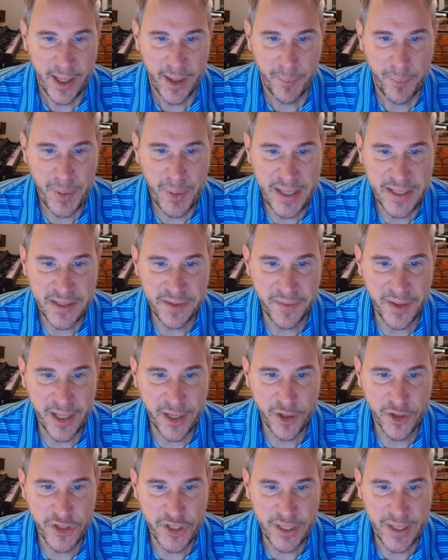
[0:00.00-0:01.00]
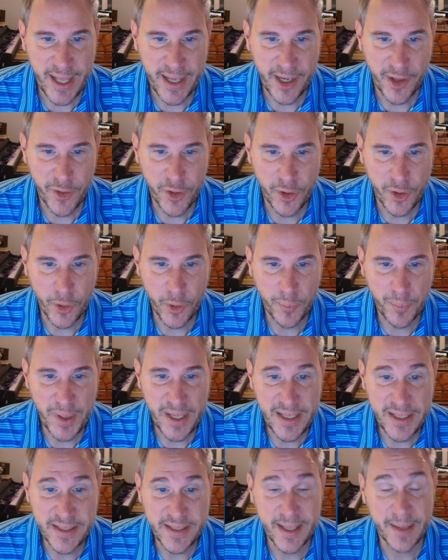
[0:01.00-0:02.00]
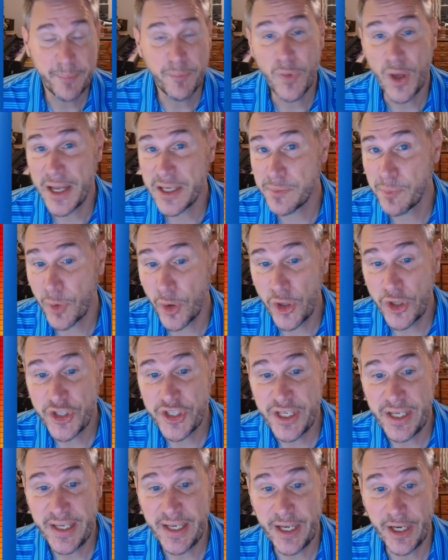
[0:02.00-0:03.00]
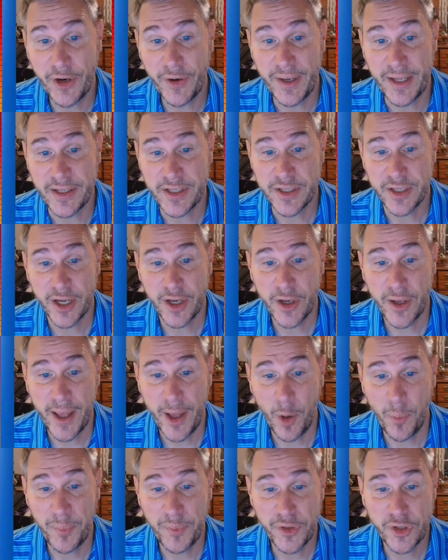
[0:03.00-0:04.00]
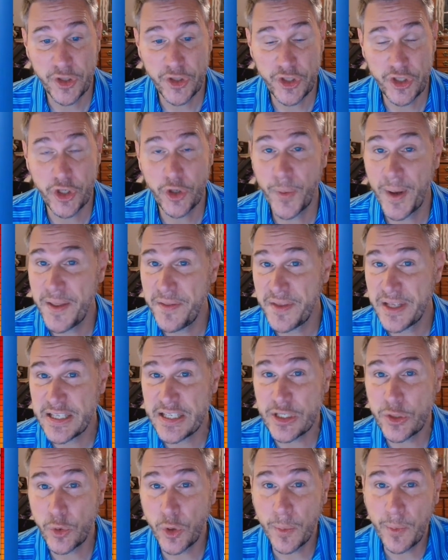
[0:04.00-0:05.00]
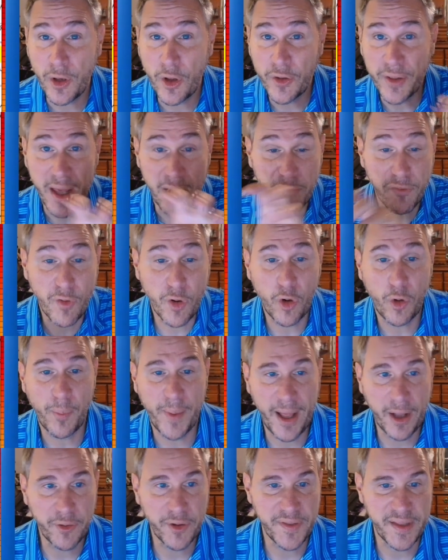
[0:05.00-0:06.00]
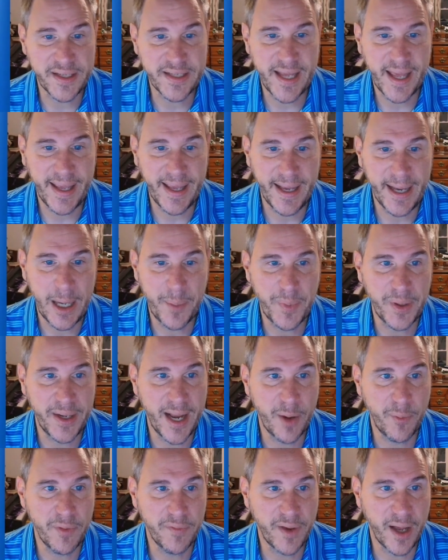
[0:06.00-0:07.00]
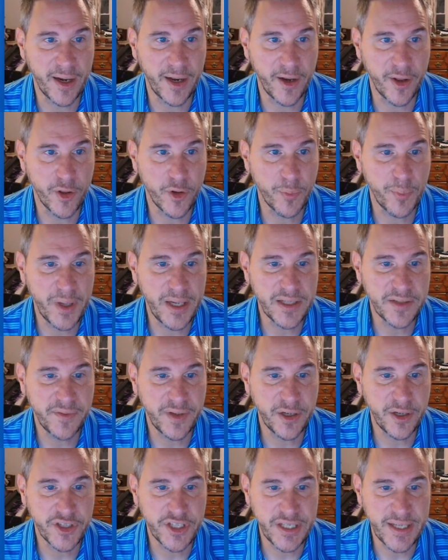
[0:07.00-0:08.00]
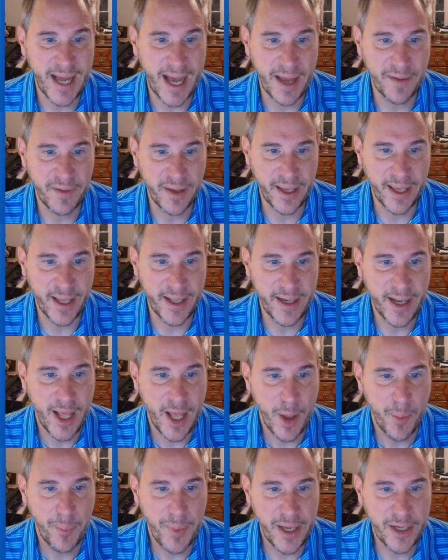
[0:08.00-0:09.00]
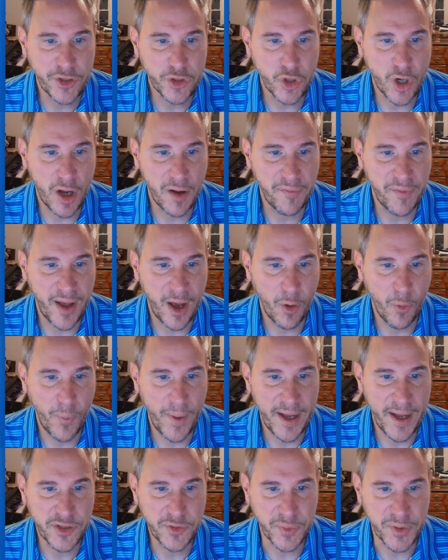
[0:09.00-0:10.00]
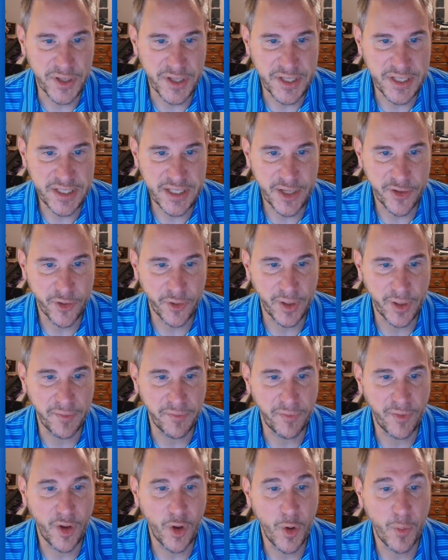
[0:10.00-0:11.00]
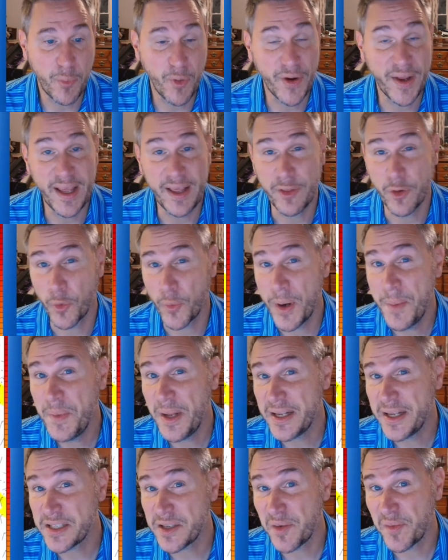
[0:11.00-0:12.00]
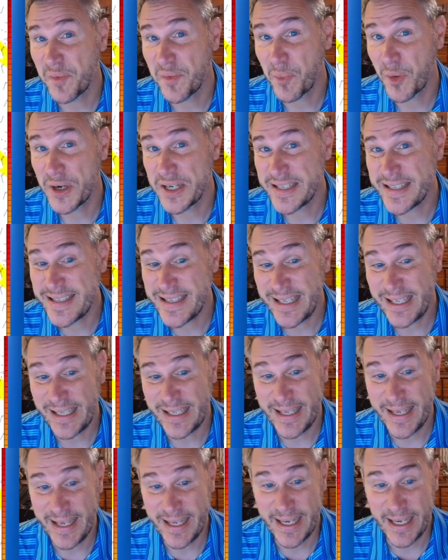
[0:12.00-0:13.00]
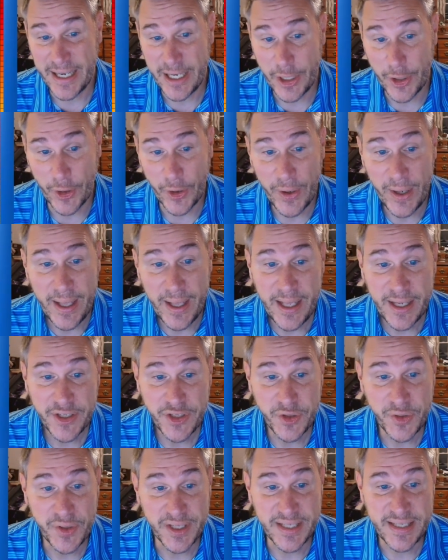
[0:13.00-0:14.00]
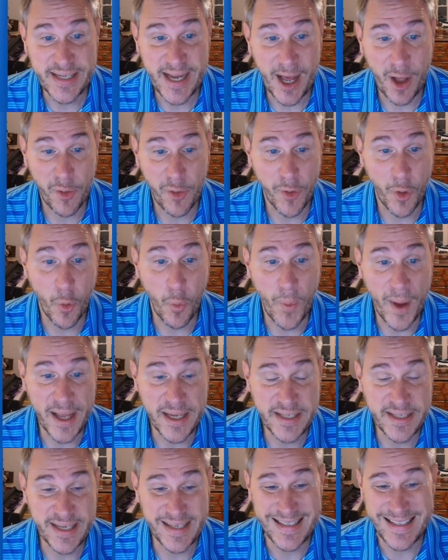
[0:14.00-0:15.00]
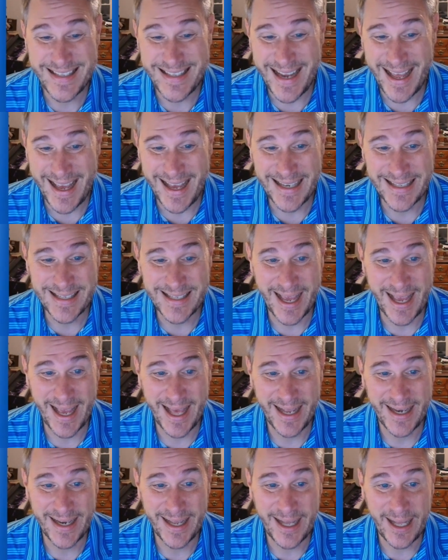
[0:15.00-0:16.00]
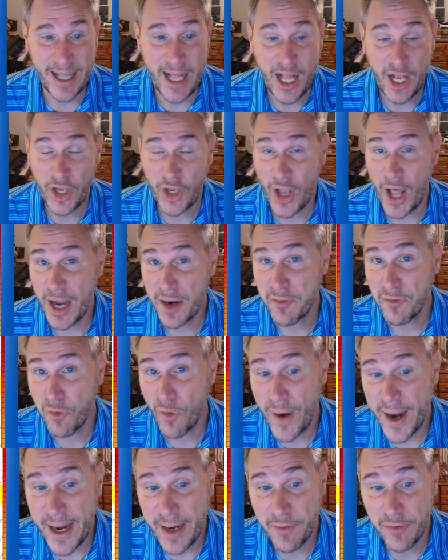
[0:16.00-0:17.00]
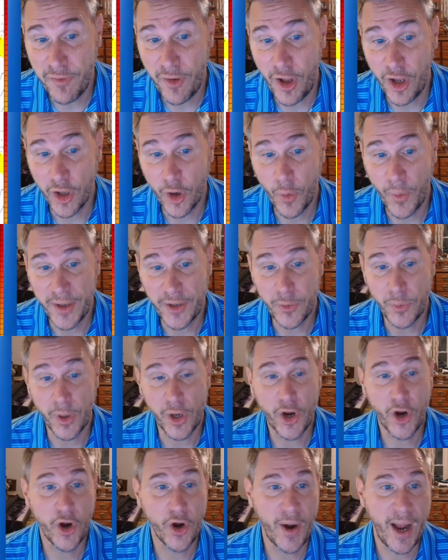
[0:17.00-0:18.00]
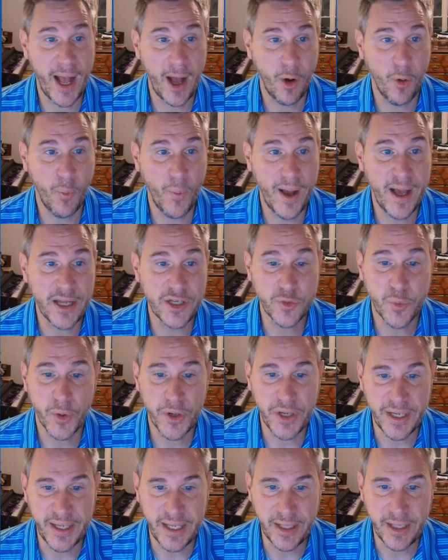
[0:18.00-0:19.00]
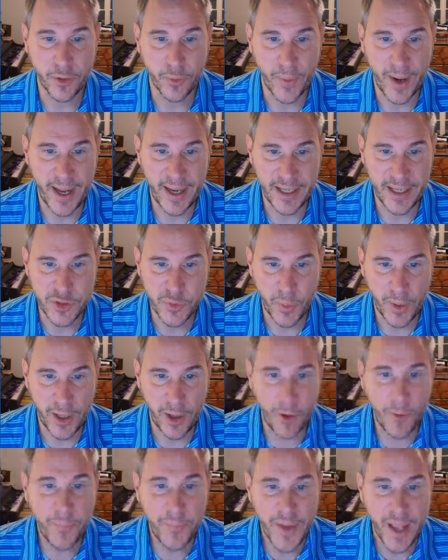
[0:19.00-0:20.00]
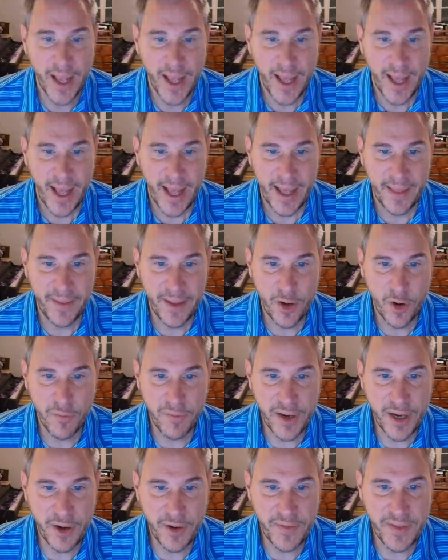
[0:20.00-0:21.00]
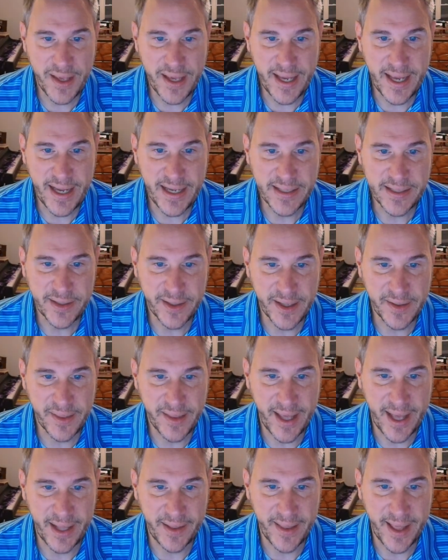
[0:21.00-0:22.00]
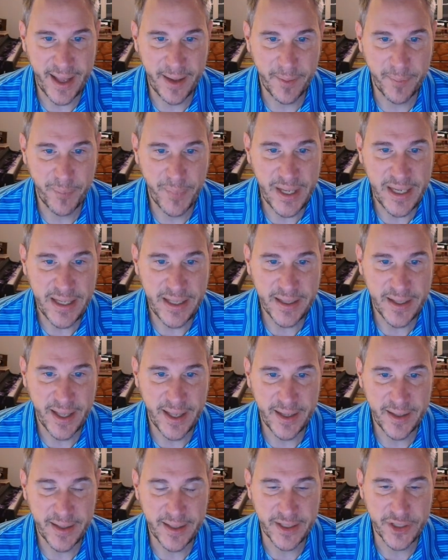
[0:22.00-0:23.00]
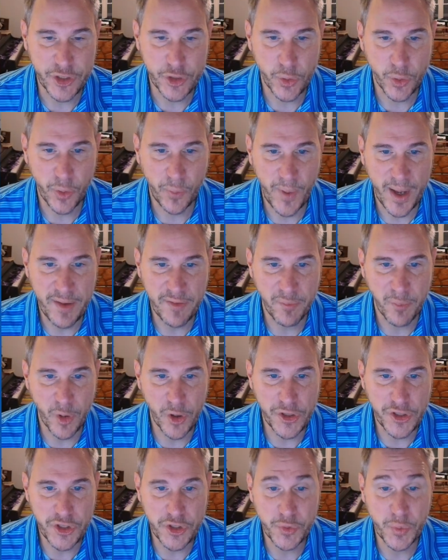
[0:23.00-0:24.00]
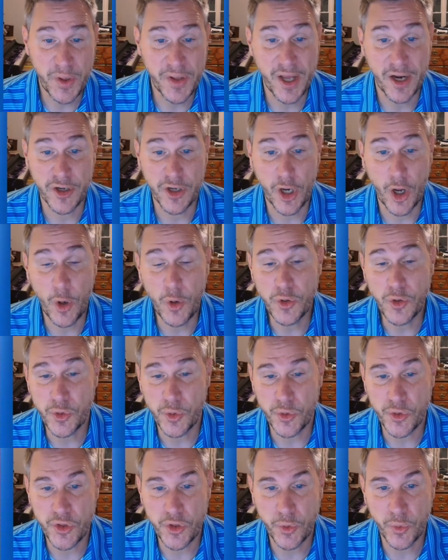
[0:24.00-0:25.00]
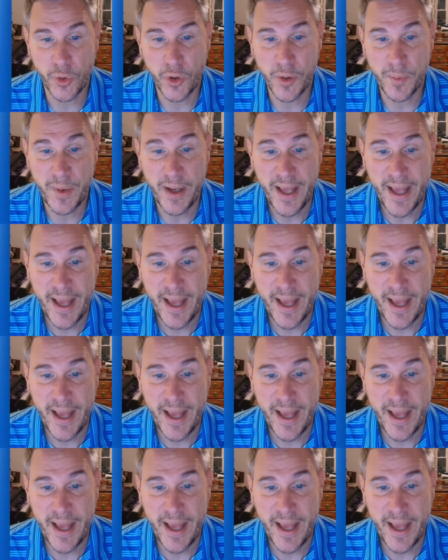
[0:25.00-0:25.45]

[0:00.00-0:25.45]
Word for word: piece of energy, that other little piece that has merged in here and it's helped to generate this storm along that frontal boundary that's hanging up. And now we've got another piece of energy diving in. Big trough out west with southerly flow bringing the remnants of Priscilla in here to the southwest states and a uh, lot of rainfall going to occur out west where you need the rain as well. And then over here in the east, look at that. That, P, that uh, short wave merges with our coastal storm